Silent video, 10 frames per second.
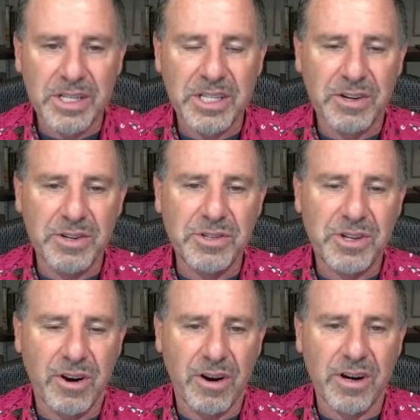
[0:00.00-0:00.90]
They sell used
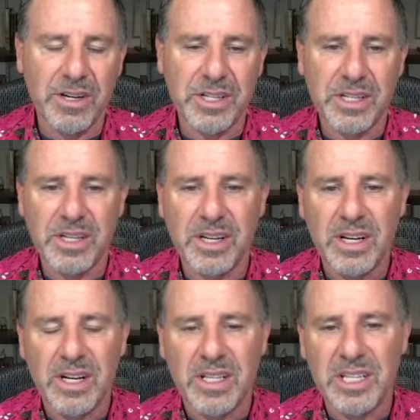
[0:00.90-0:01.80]
cars.
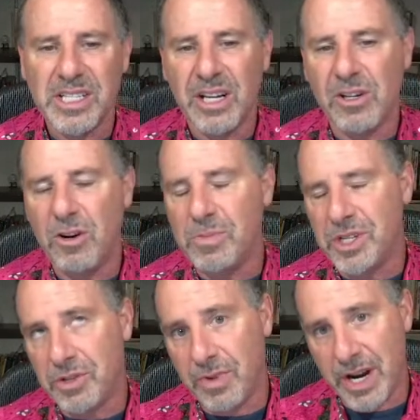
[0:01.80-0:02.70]
They sell homes
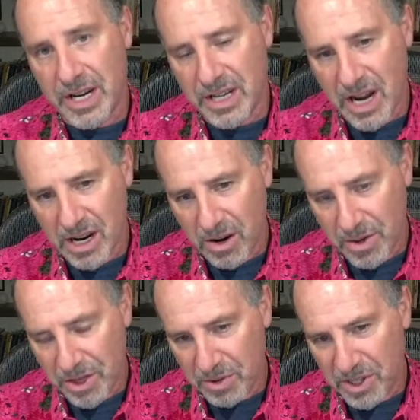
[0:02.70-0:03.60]
direct, not
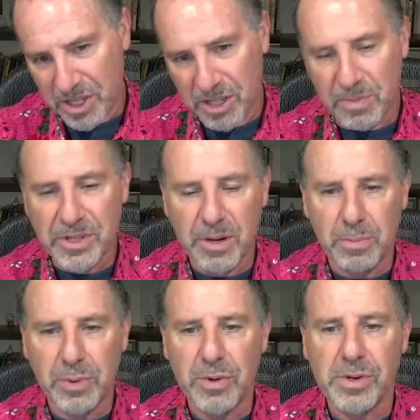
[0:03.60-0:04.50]
going through a 6%
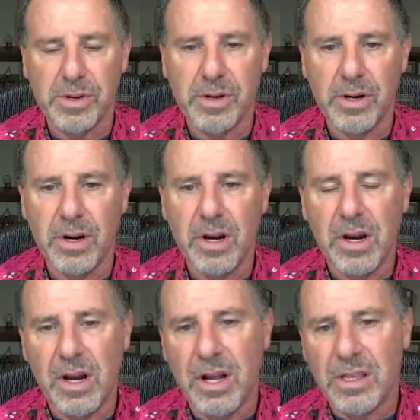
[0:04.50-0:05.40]
broker.
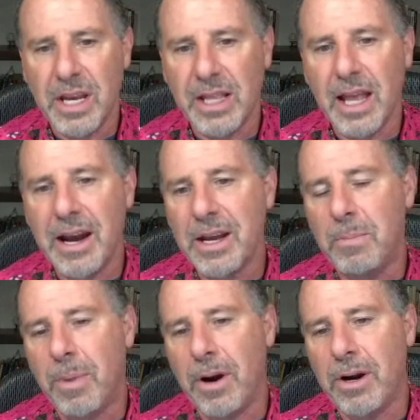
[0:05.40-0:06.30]
They allow you to
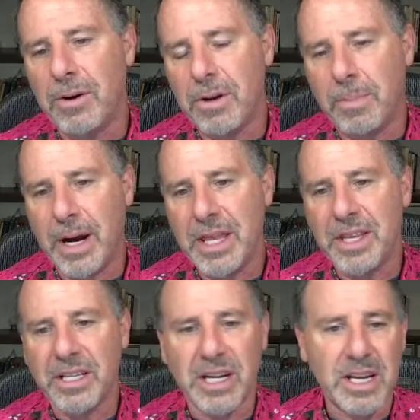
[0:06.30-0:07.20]
borrow to buy
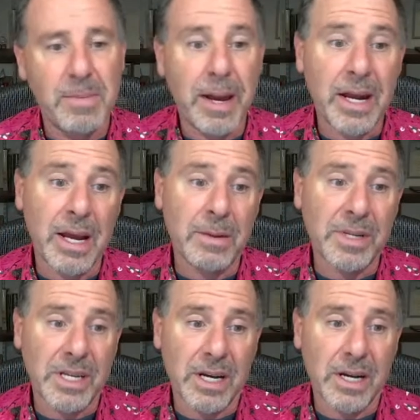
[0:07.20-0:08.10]
things on eBay and
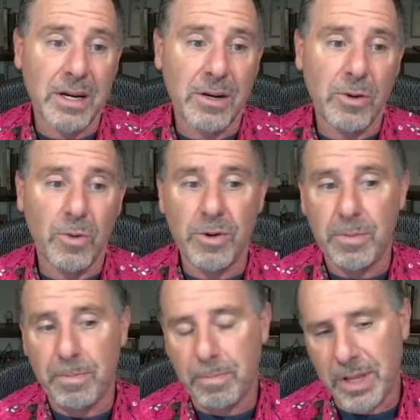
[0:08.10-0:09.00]
Amazon or
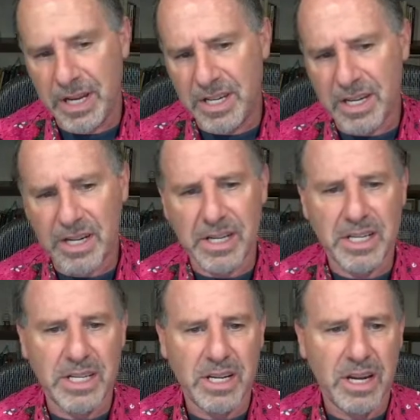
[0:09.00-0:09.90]
plane
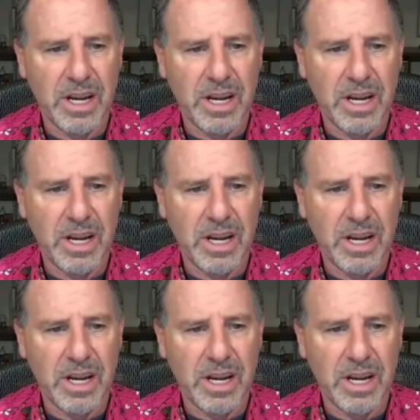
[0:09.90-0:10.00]
tickets.